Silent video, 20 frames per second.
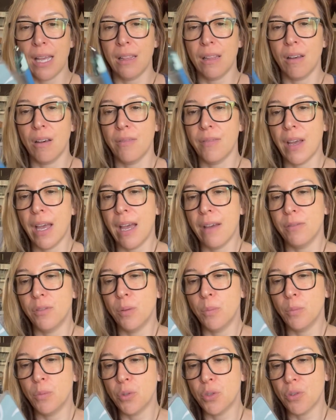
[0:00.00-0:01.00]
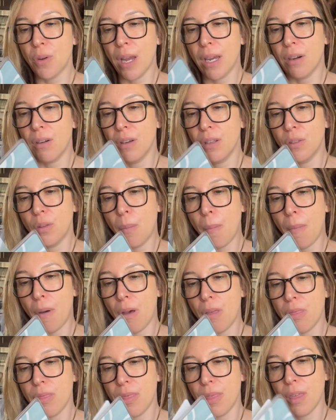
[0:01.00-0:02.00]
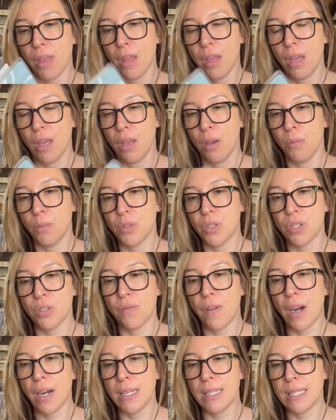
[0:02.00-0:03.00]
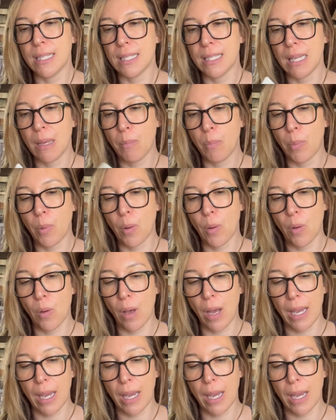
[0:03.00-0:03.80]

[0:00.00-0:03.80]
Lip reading: love. I have the mood tracker in the month, which is very simple.